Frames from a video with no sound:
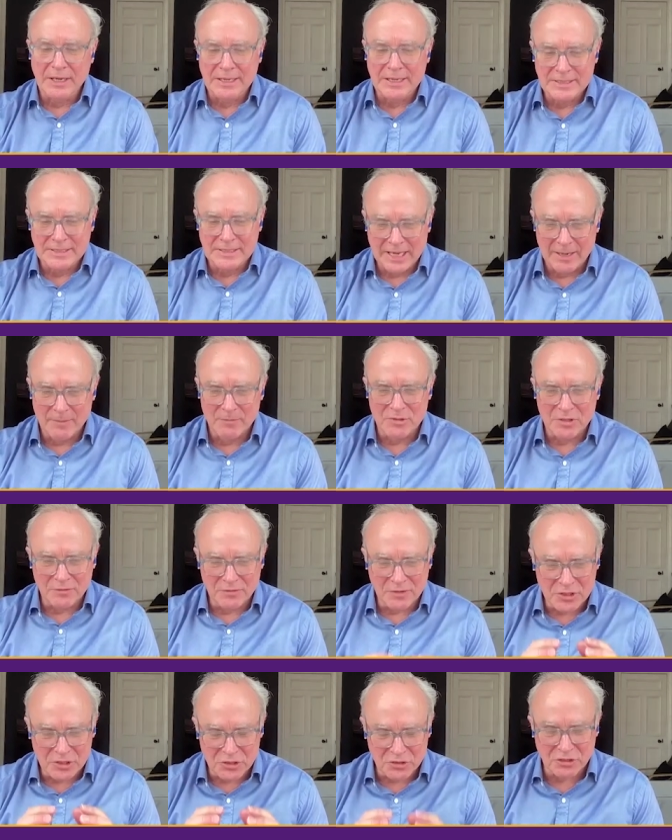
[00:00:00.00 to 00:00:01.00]
But in
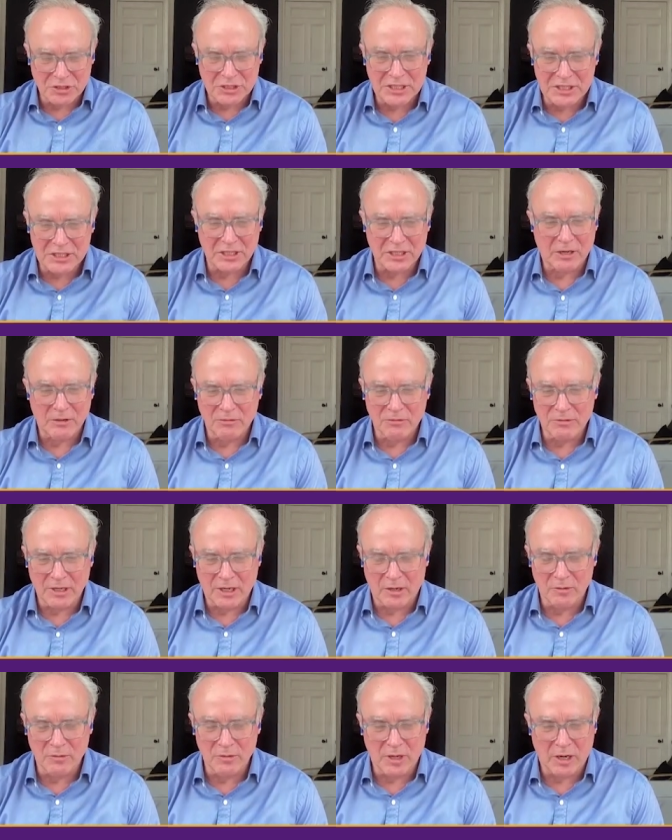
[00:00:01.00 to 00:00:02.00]
terms of a strategic
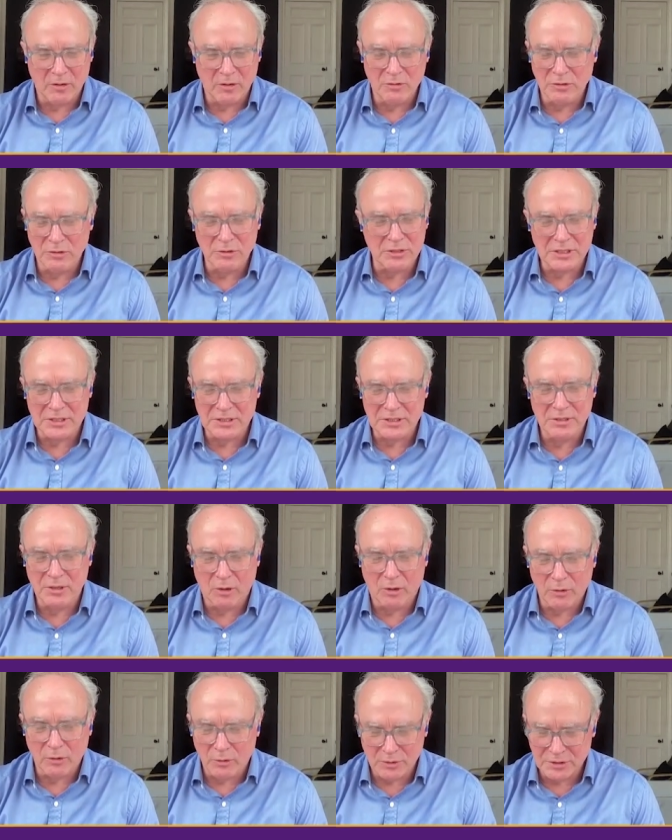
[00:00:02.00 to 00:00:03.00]
out, out, outlook,
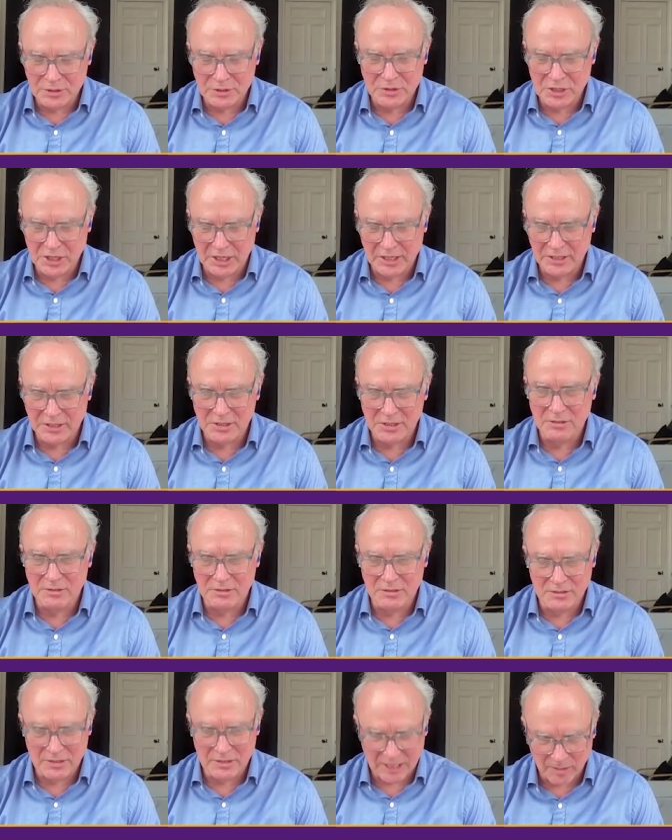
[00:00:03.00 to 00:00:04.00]
it's not going to
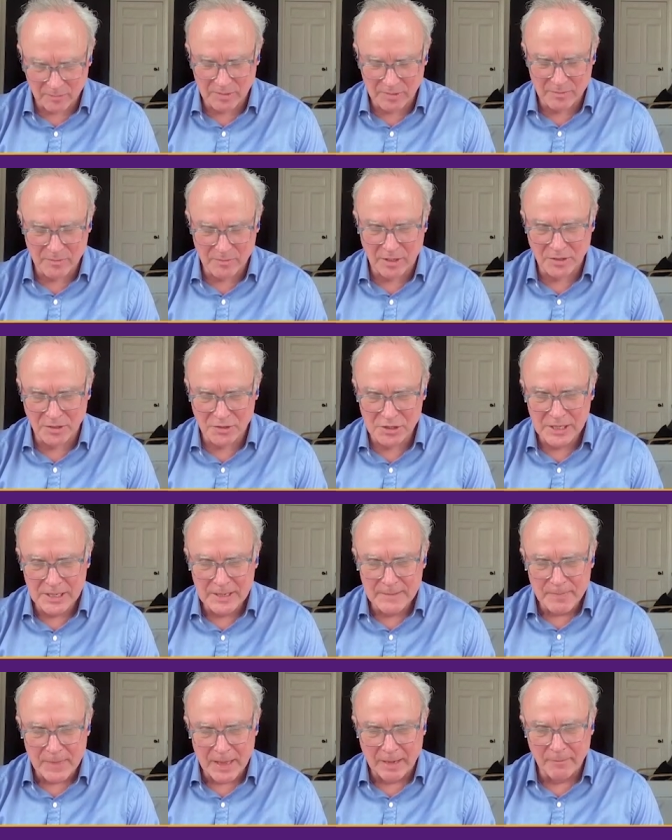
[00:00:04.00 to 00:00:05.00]
change terribly
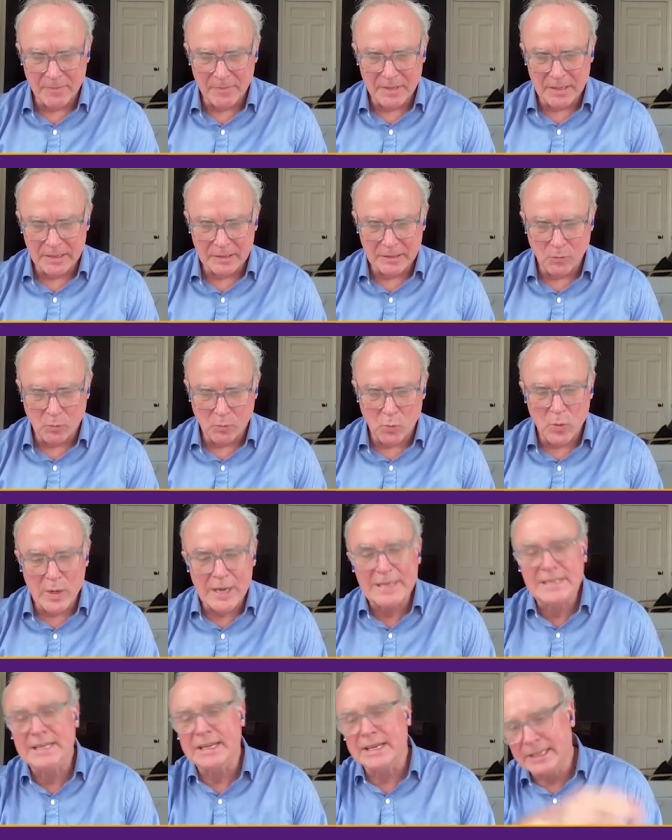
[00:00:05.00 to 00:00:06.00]
much. Um,
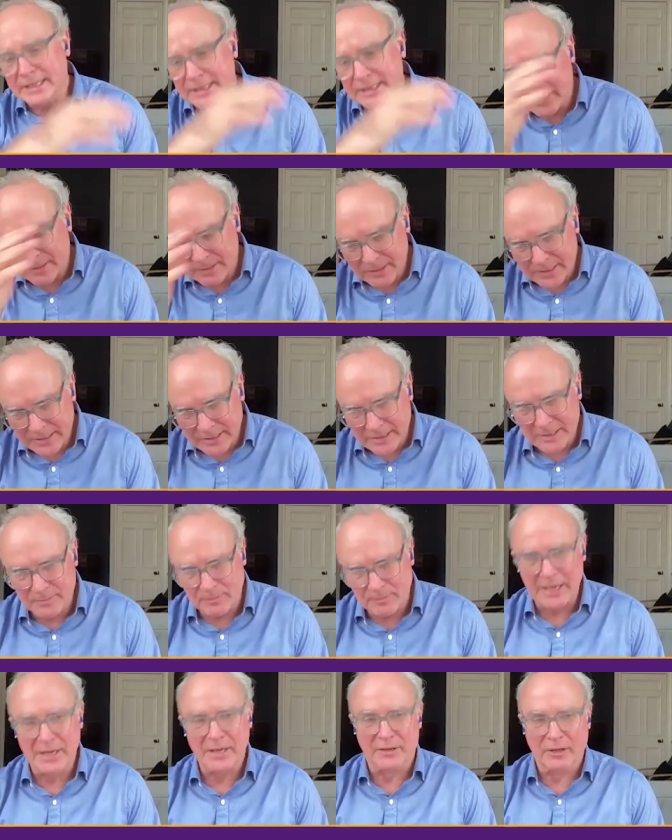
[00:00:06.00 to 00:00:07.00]
waiting in the
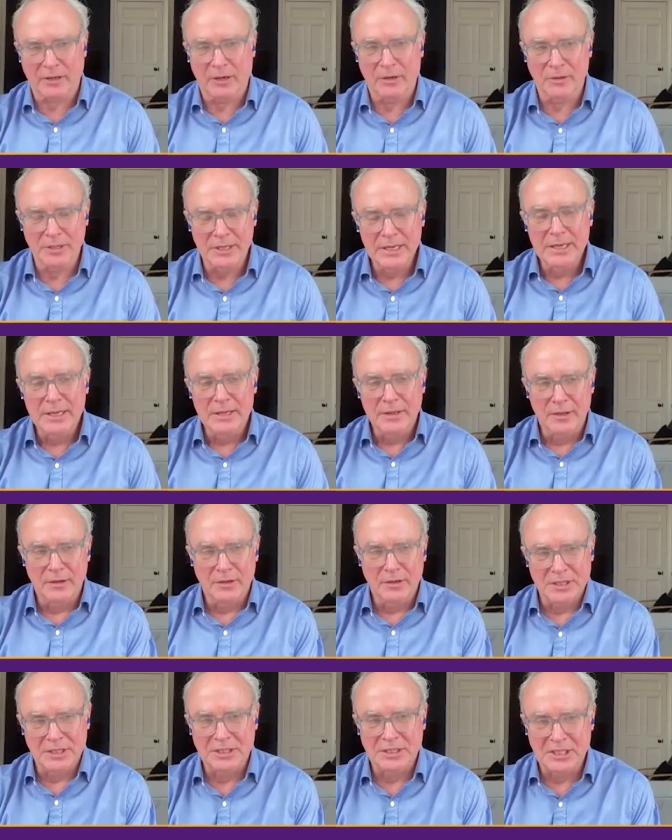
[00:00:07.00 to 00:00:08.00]
in the background,
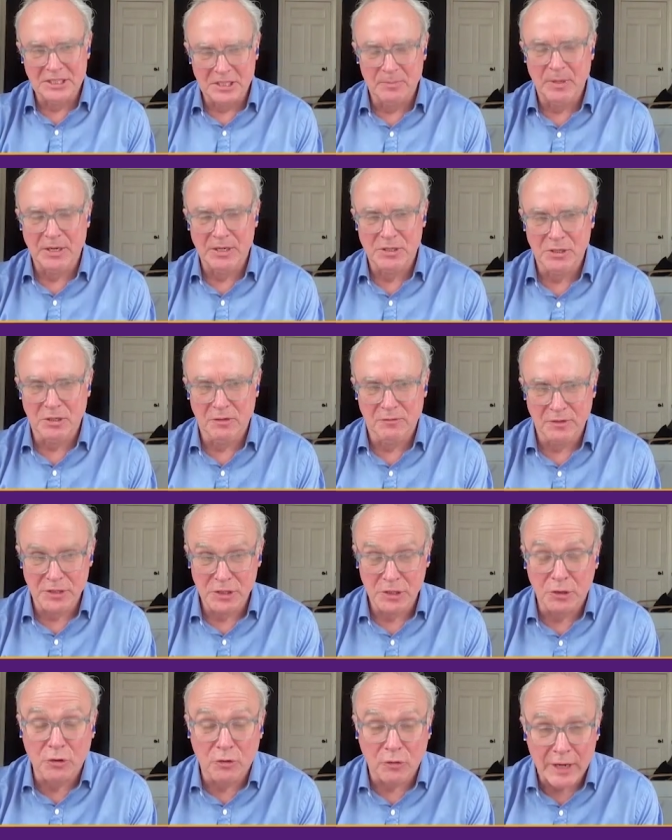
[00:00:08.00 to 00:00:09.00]
there is anticipation
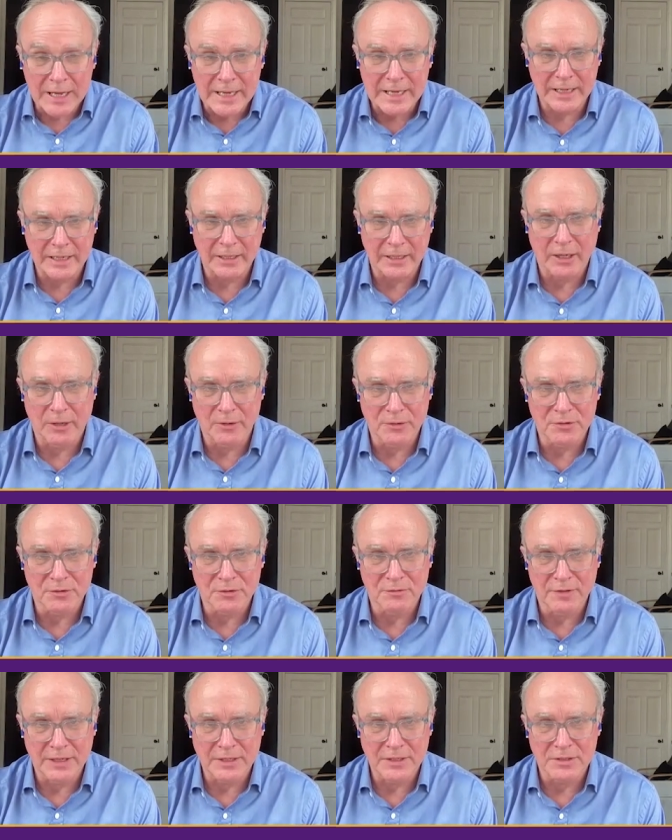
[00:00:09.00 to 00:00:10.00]
of a Ukrainian
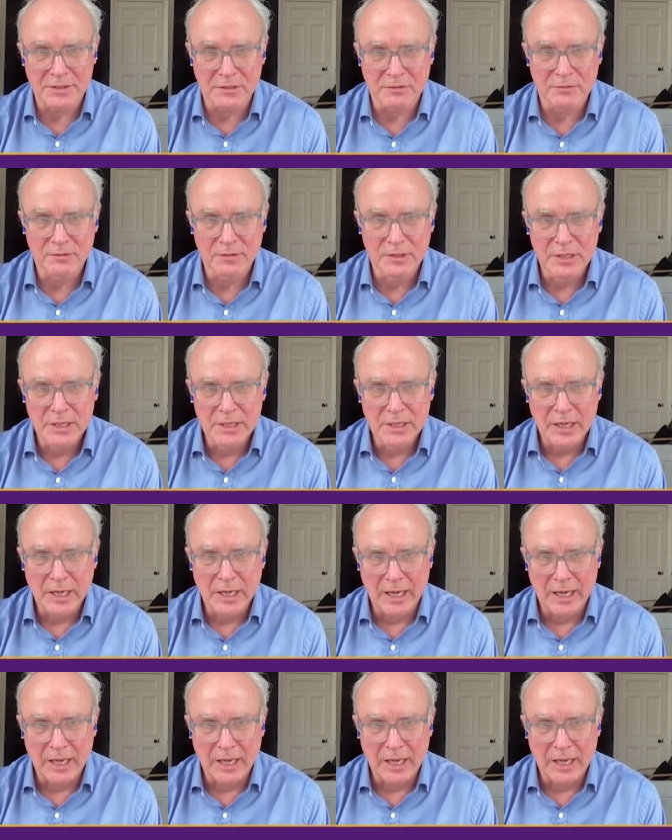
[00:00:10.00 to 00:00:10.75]
counteroffensive.